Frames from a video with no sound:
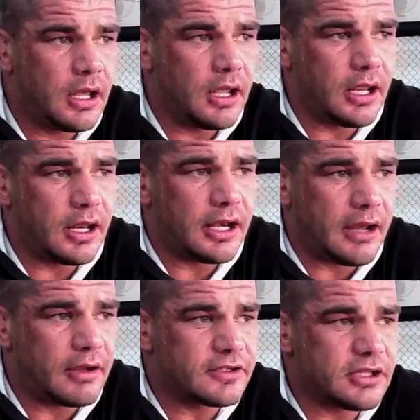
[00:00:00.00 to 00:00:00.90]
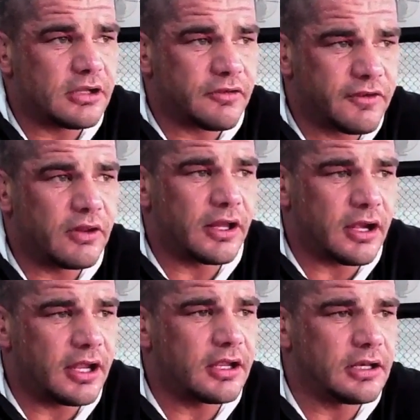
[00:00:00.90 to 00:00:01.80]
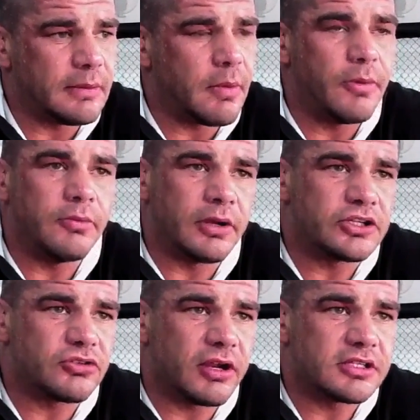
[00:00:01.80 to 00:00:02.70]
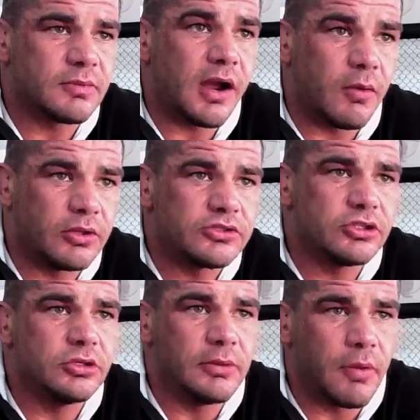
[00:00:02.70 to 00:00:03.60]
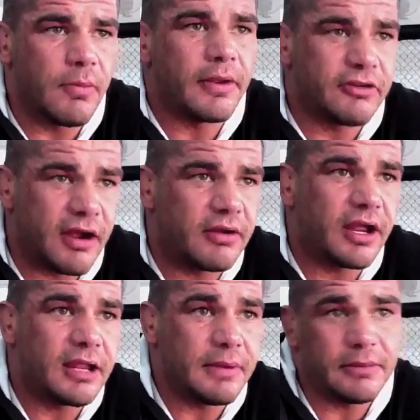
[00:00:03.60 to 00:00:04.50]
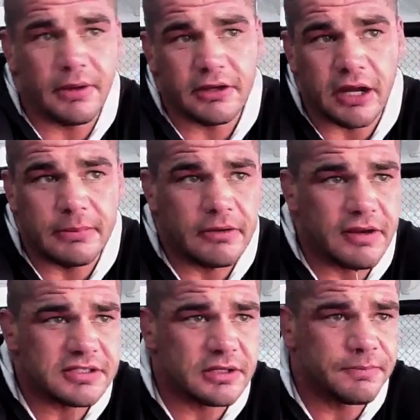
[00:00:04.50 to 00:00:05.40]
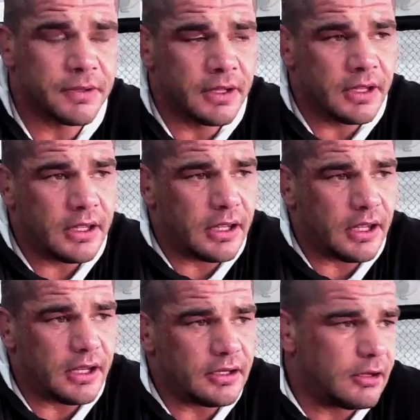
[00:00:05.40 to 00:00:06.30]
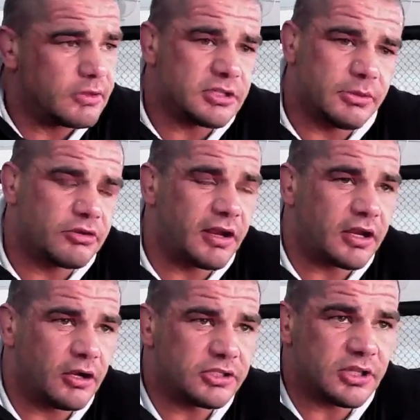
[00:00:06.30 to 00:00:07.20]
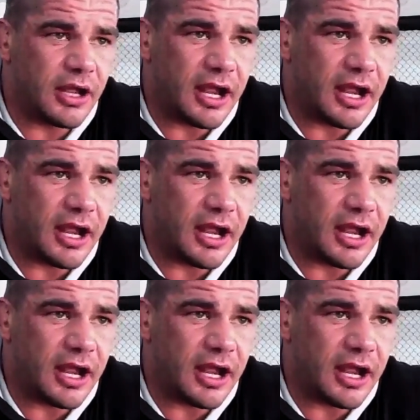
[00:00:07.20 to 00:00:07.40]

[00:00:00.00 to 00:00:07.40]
And now I start to feel like I can implement my strikes the way I want to, implement my ground game and my wrestling. And with some of the great coaches that I